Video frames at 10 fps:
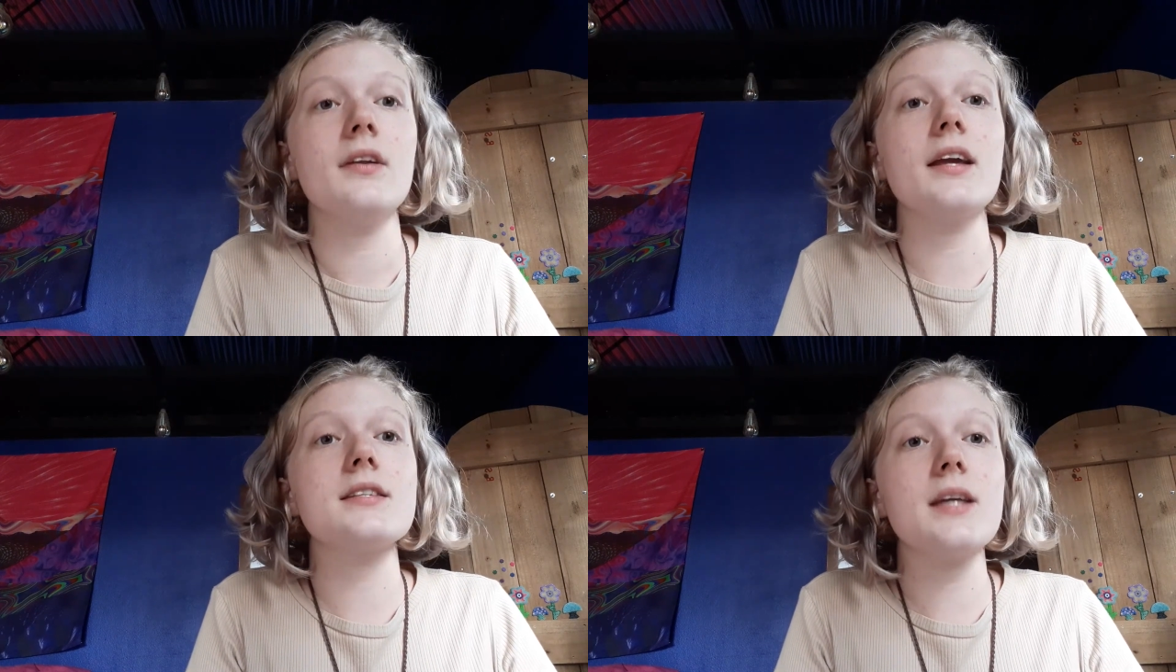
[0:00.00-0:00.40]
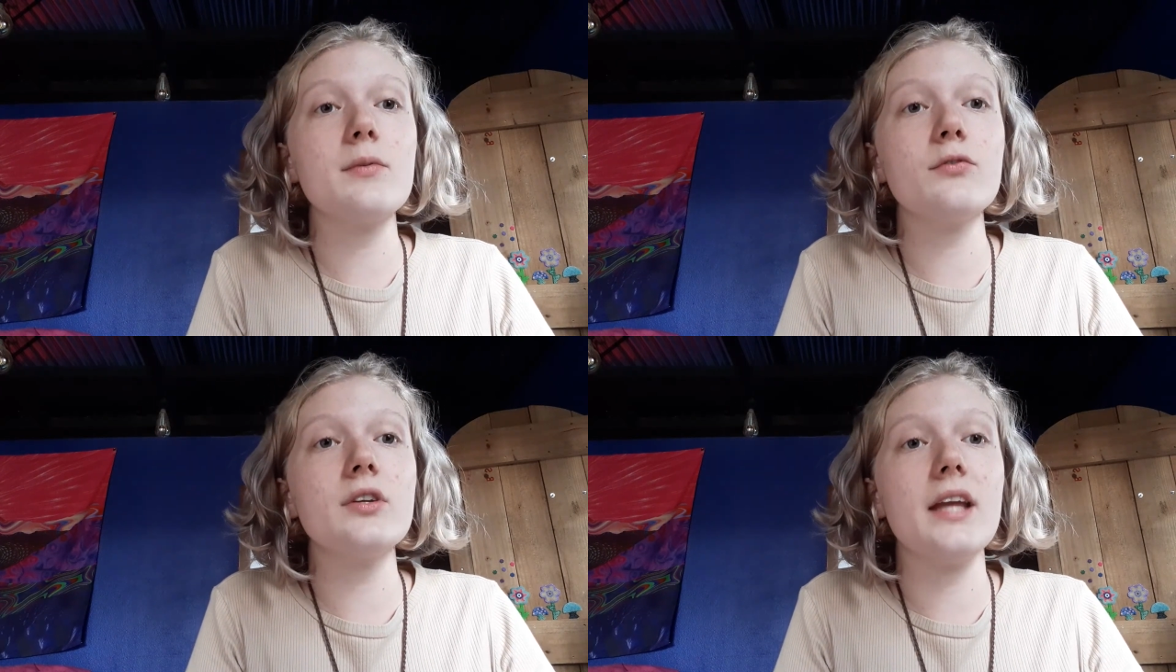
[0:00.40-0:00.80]
except
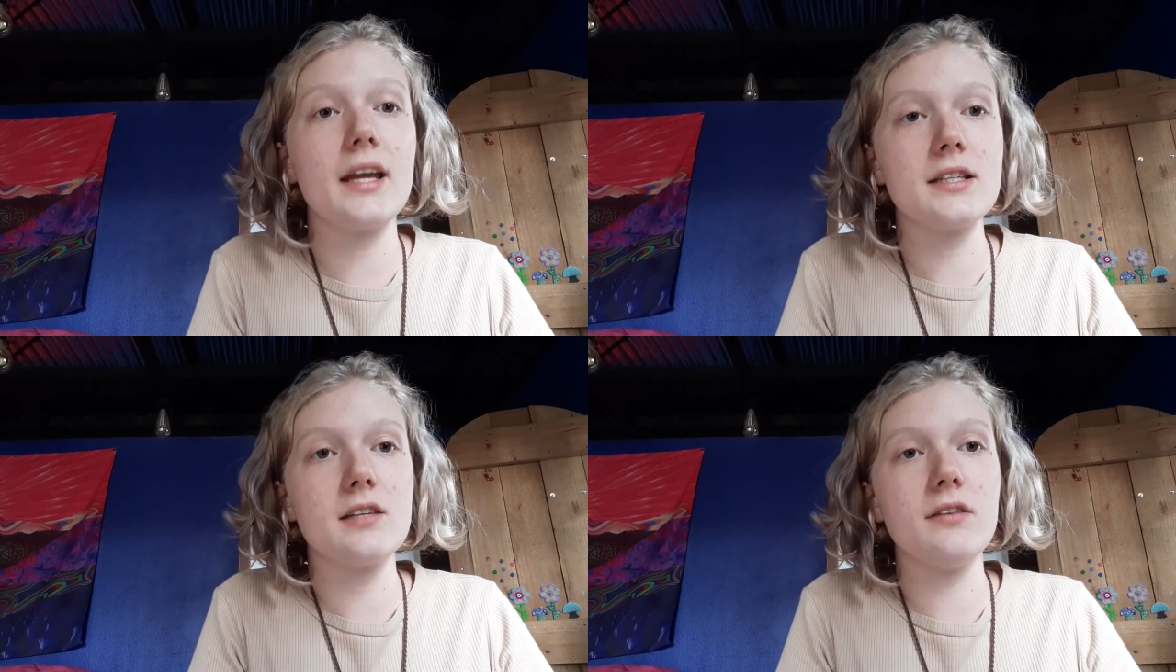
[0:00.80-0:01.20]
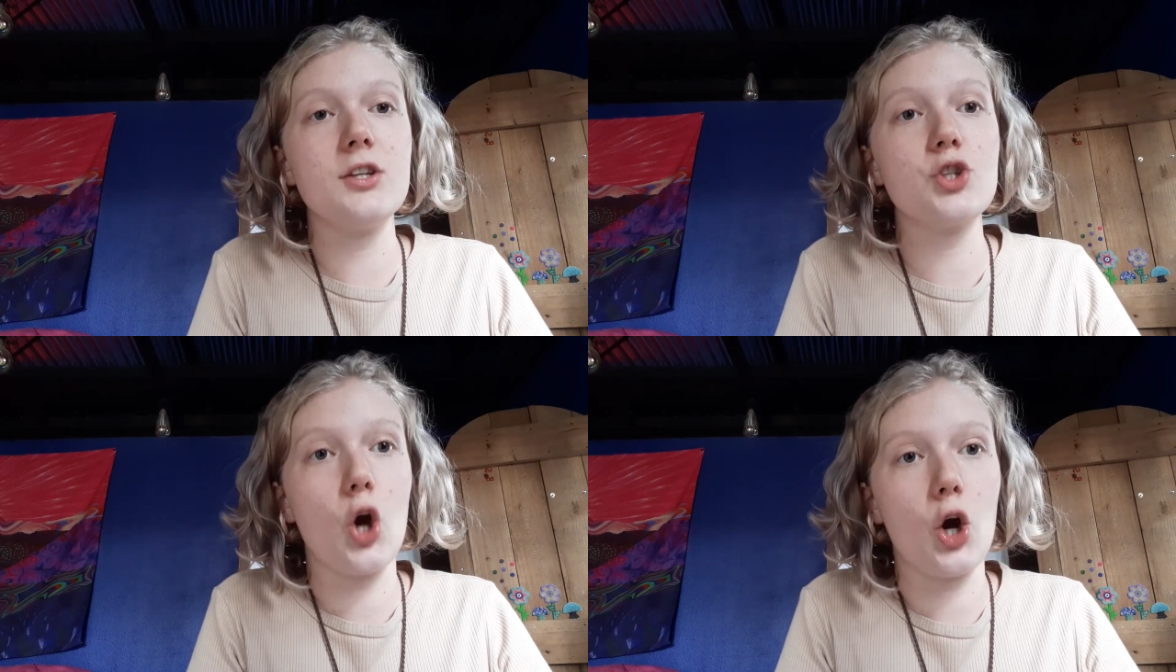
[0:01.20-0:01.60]
for negatively
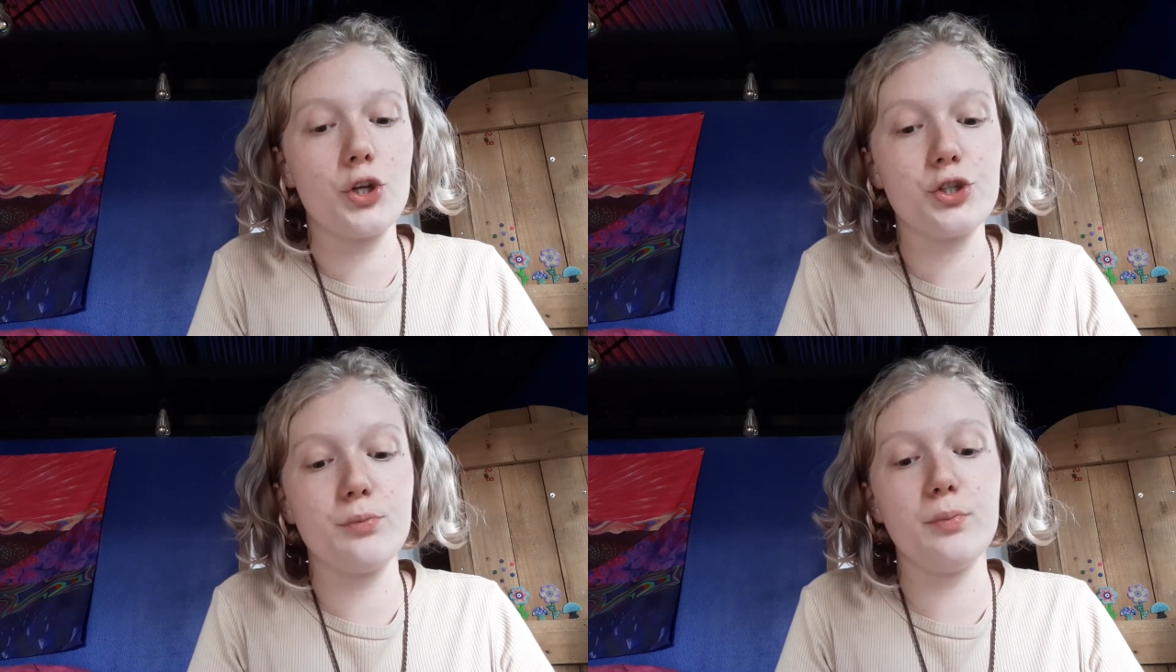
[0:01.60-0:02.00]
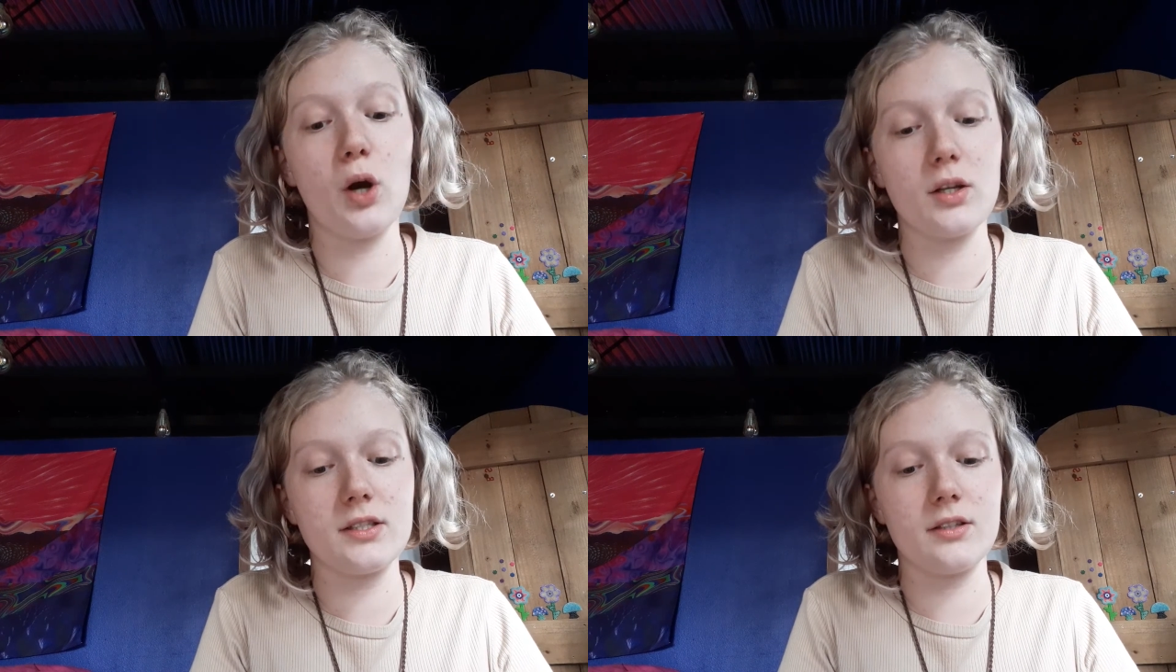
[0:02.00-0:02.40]
charged
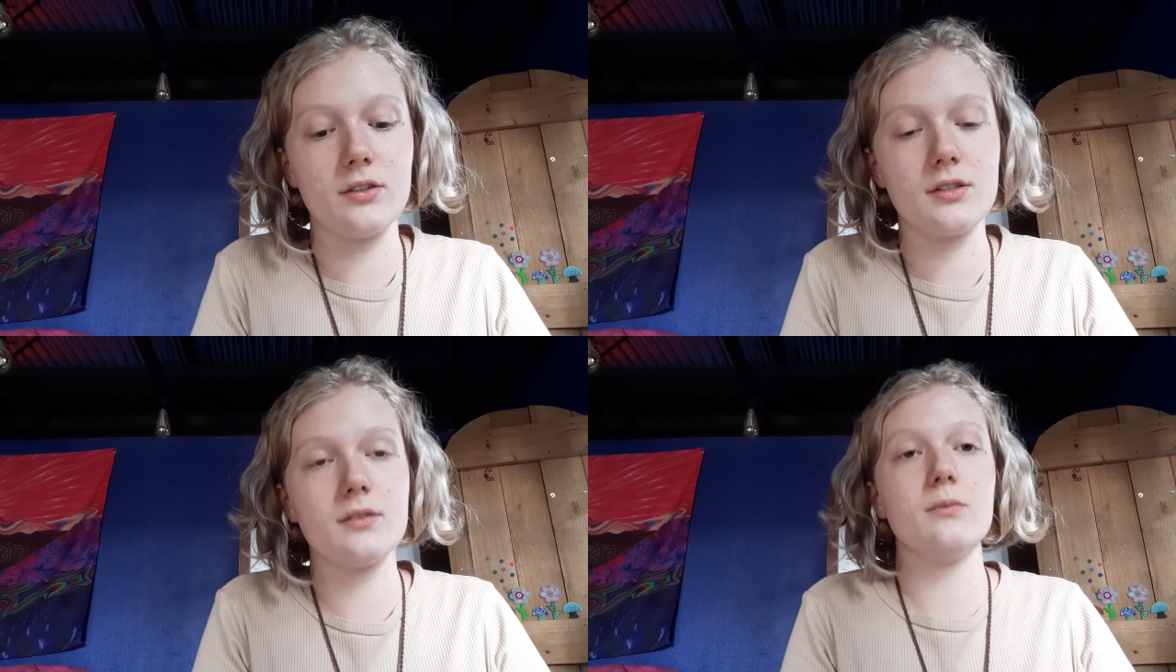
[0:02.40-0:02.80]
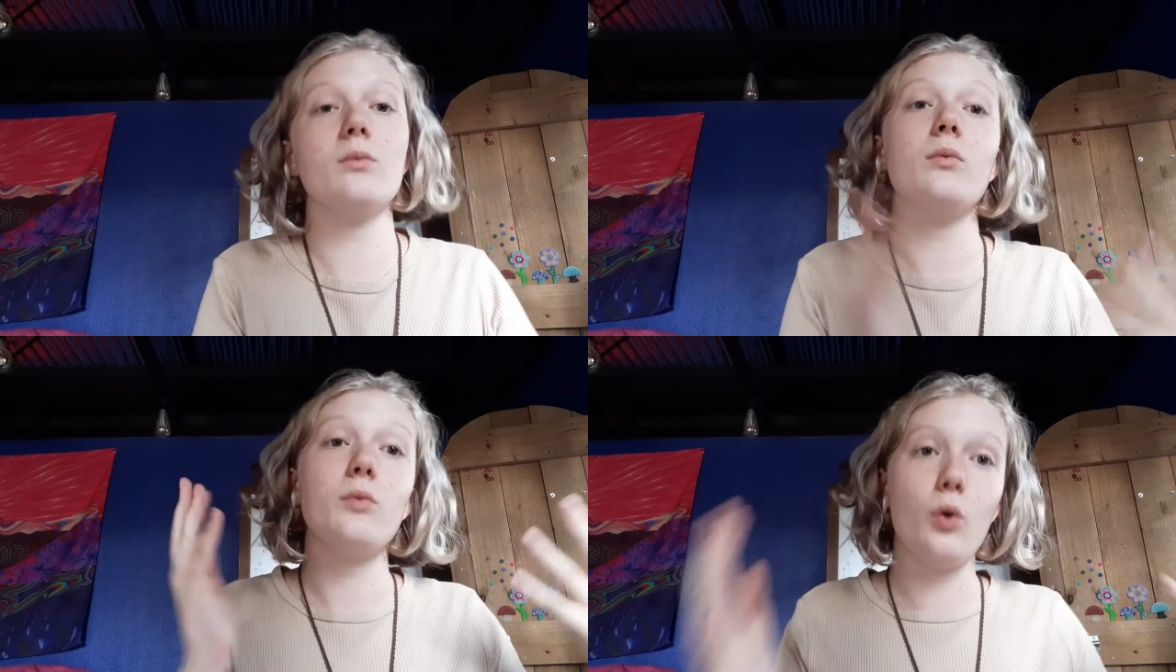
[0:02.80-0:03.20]
particles,
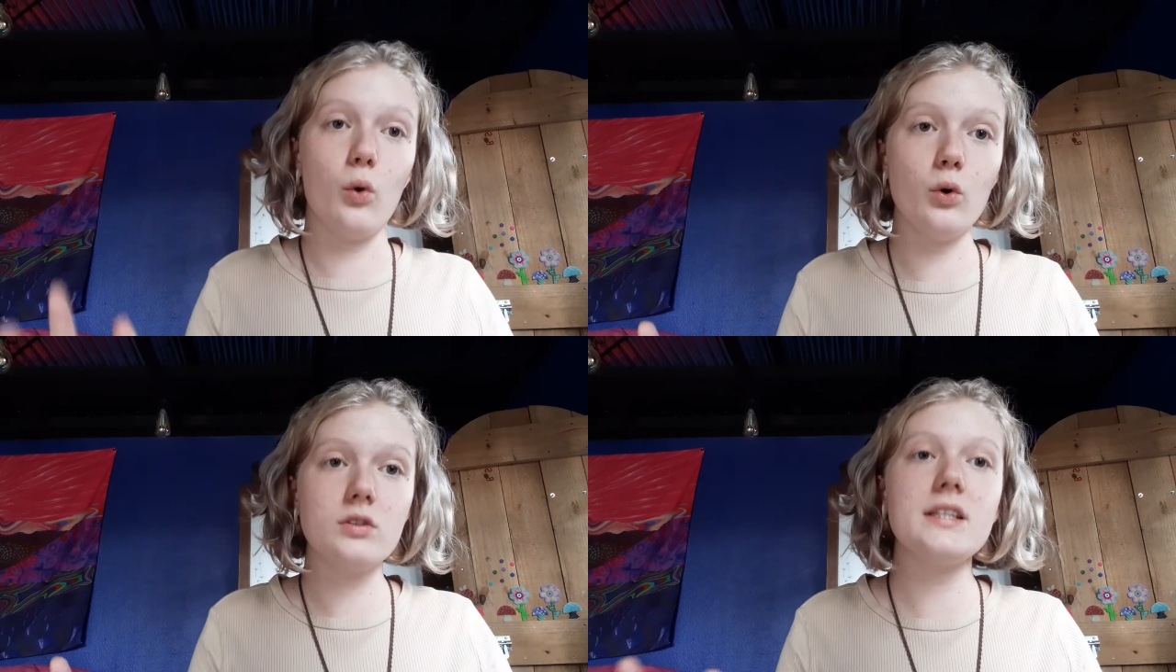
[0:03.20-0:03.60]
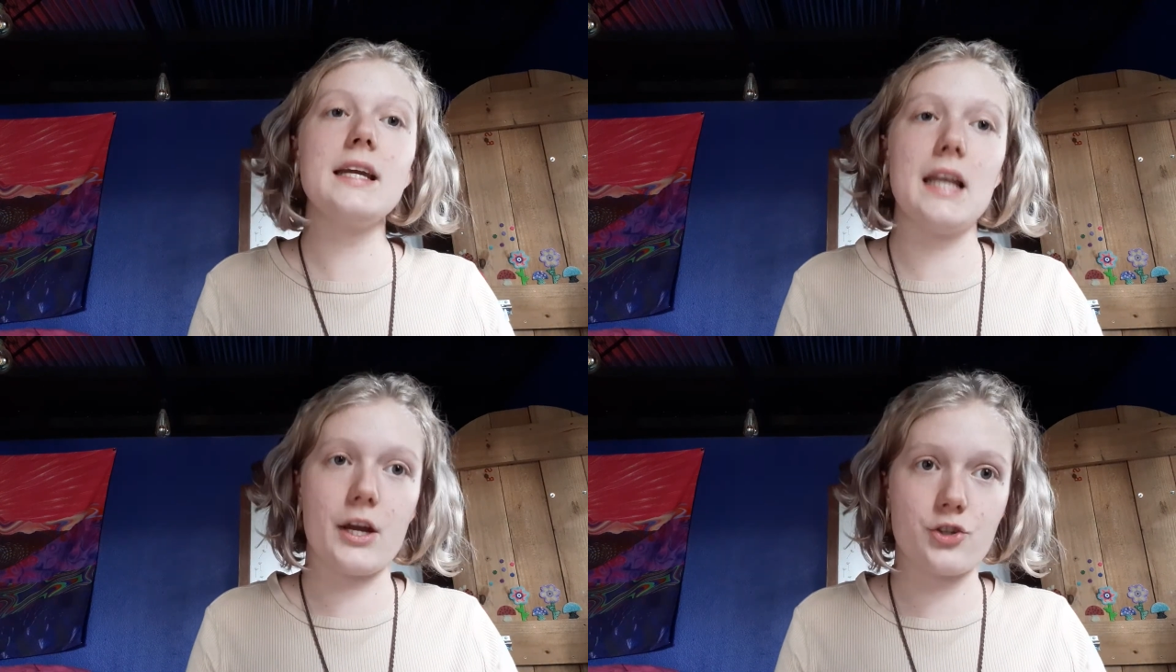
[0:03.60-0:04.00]
called
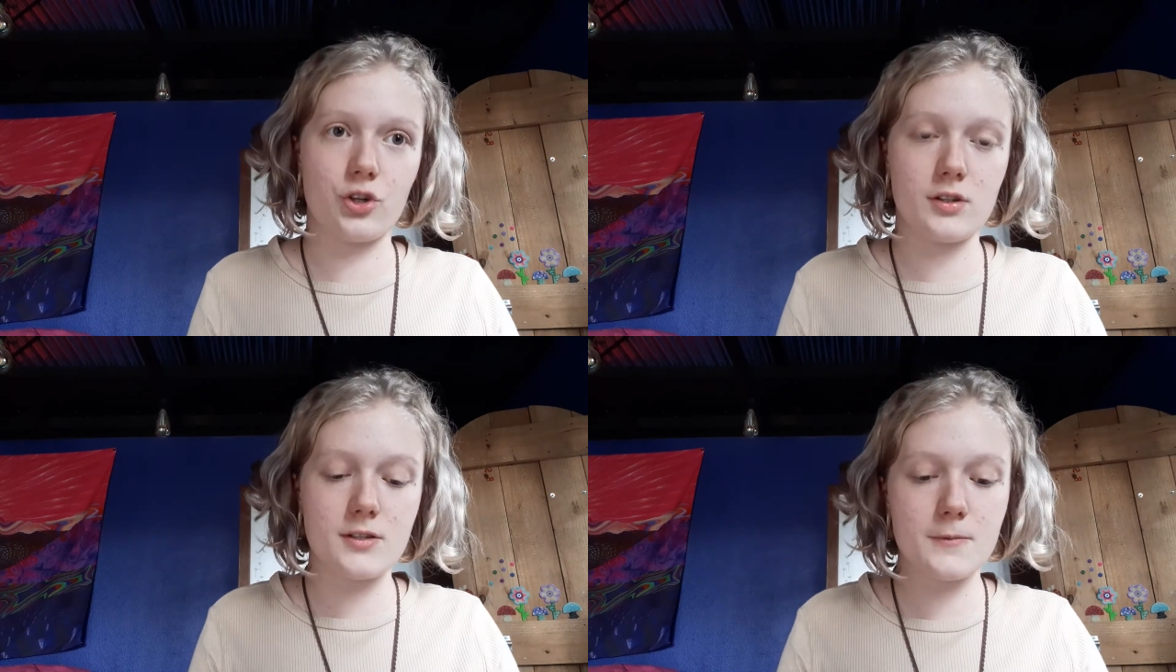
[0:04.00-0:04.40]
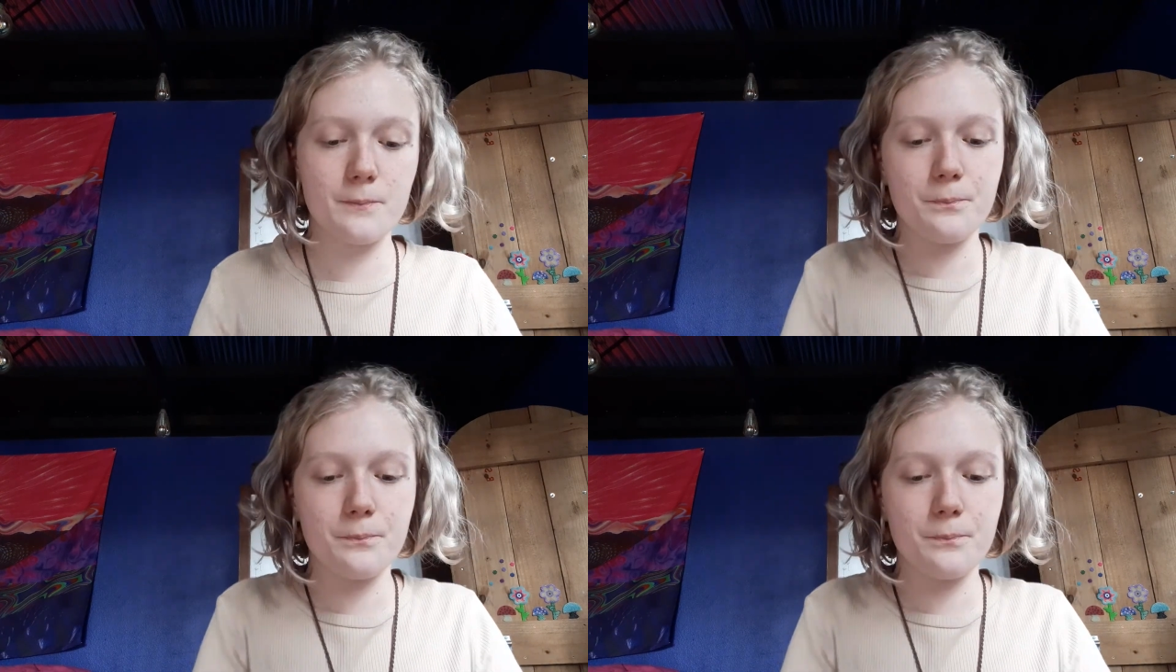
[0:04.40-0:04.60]
electrons.